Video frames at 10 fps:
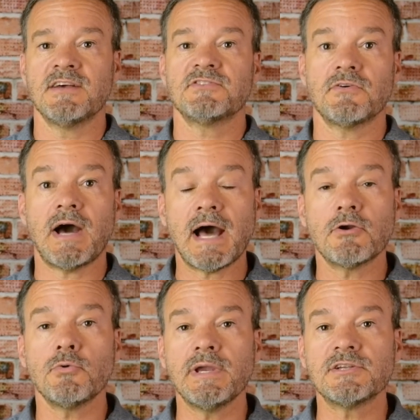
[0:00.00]
So how
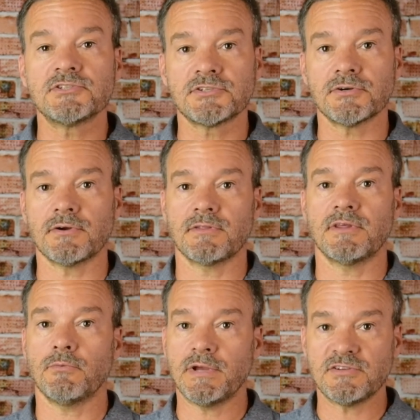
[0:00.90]
do we ensure
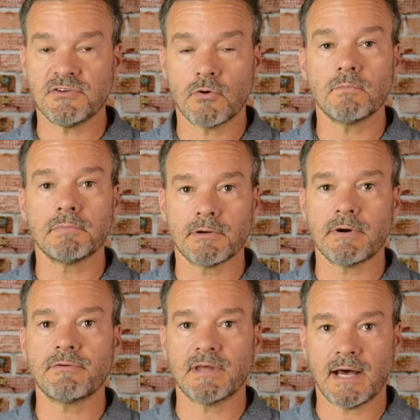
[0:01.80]
that we don't blow
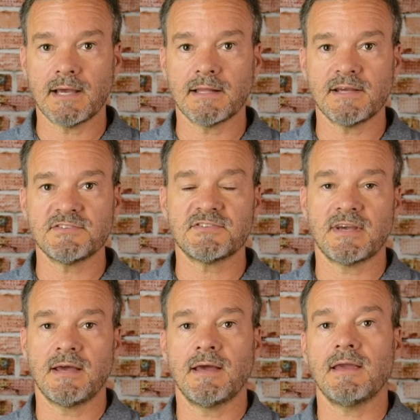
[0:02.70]
out the highlights